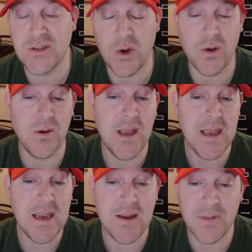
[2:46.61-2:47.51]
So
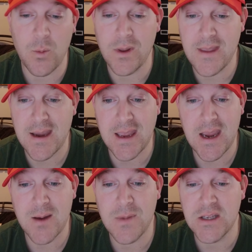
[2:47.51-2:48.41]
if they win that
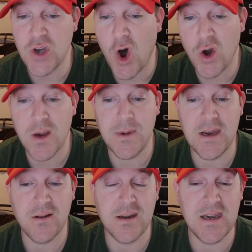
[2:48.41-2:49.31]
game, it's all coming
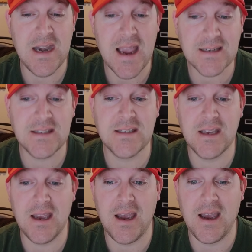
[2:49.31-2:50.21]
down to next
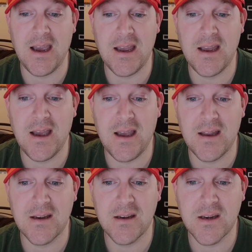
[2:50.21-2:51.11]

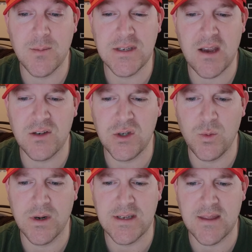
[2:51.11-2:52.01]
comes down to
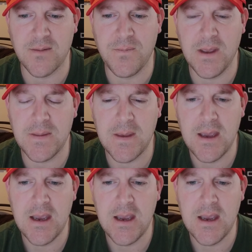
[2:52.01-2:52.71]
what is that, the fifth